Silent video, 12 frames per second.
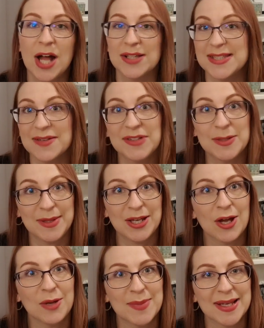I'll definitely be
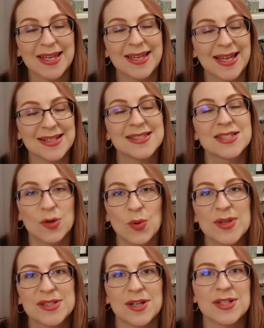going back again. It's
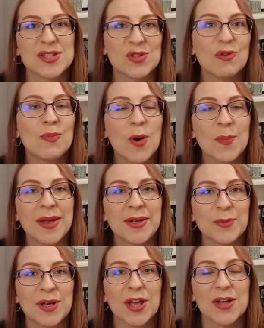always nice to sort of pop
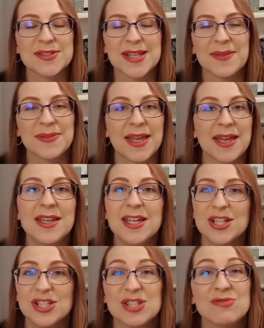in when I go down there.
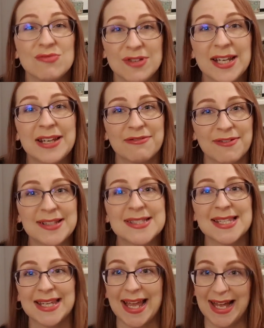She's really
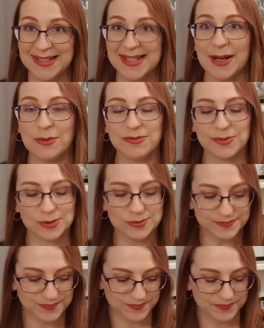friendly and
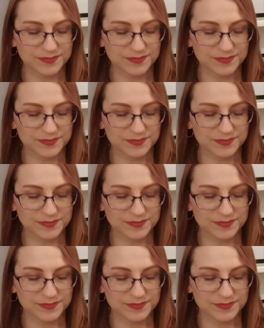helpful.